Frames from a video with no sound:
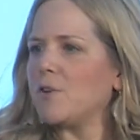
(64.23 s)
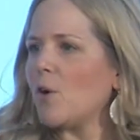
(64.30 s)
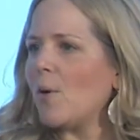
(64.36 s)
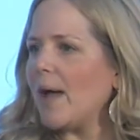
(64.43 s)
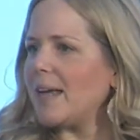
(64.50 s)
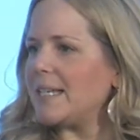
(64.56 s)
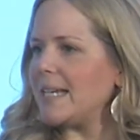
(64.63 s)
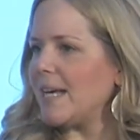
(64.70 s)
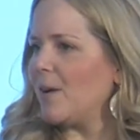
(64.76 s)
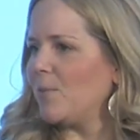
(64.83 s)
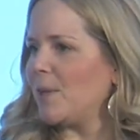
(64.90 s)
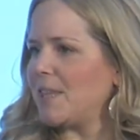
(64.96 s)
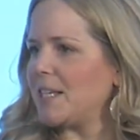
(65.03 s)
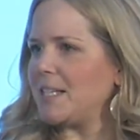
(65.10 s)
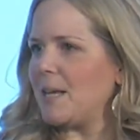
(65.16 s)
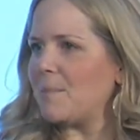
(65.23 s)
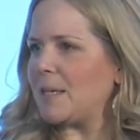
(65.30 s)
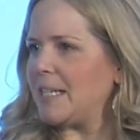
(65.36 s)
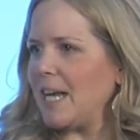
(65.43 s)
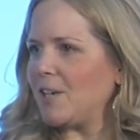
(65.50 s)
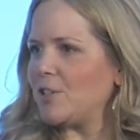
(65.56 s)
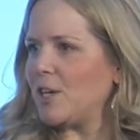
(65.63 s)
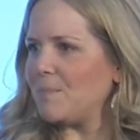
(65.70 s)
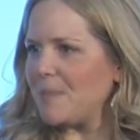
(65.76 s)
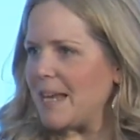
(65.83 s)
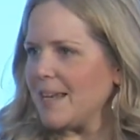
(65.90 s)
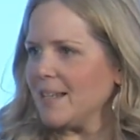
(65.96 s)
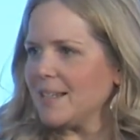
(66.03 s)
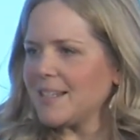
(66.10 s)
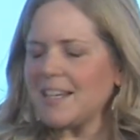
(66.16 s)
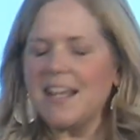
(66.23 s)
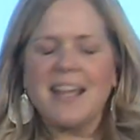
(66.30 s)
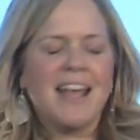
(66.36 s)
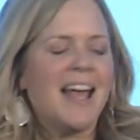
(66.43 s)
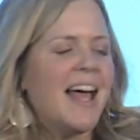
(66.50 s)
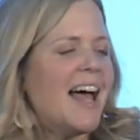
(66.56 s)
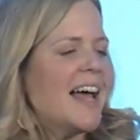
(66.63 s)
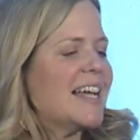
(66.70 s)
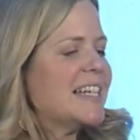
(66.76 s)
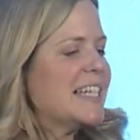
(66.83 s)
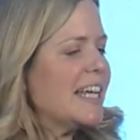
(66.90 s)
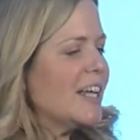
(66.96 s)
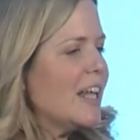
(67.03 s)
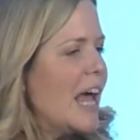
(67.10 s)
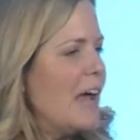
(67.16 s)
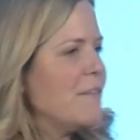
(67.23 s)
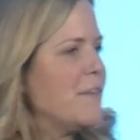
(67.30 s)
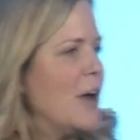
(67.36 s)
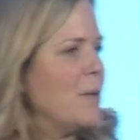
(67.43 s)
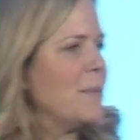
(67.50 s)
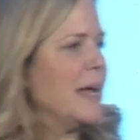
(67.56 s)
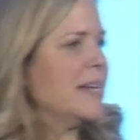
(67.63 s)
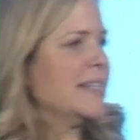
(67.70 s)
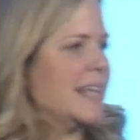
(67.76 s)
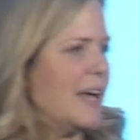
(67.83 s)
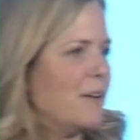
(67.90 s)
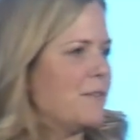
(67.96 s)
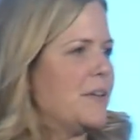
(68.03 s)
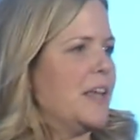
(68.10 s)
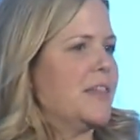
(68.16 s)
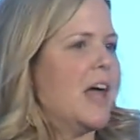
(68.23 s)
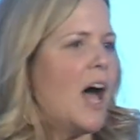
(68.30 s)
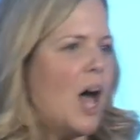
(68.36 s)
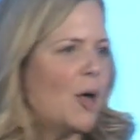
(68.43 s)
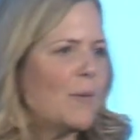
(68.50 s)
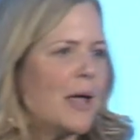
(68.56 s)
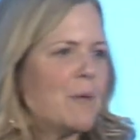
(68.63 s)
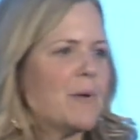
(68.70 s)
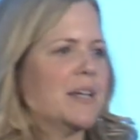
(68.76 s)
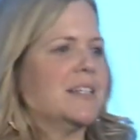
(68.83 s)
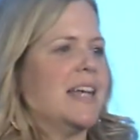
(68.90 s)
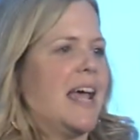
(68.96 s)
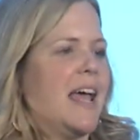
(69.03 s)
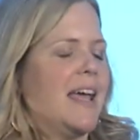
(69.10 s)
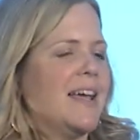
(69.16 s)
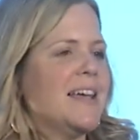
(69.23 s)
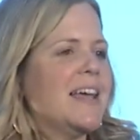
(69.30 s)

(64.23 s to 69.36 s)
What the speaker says: no idea what this imitation means, until I found myself in the hallway one day